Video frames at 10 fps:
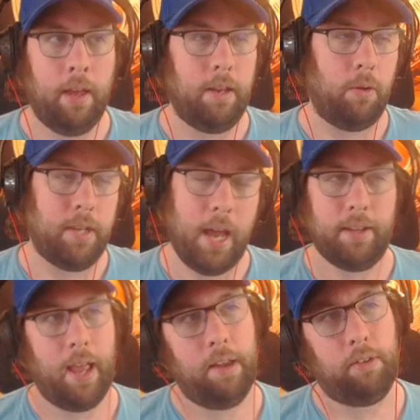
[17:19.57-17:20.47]

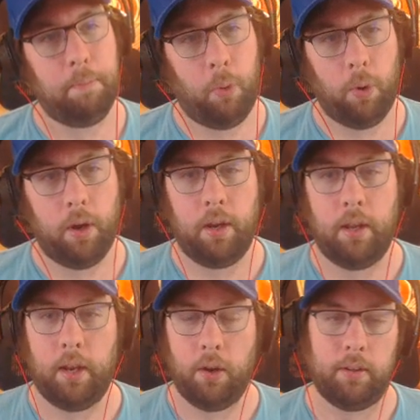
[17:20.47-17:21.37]
10K is
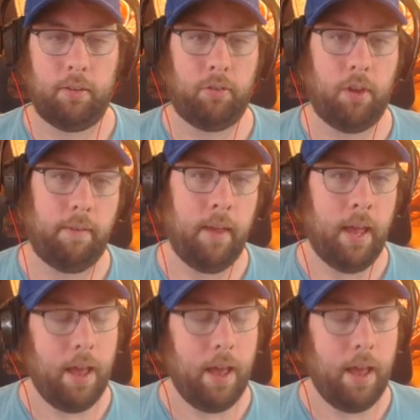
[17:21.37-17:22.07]
important and all this stuff,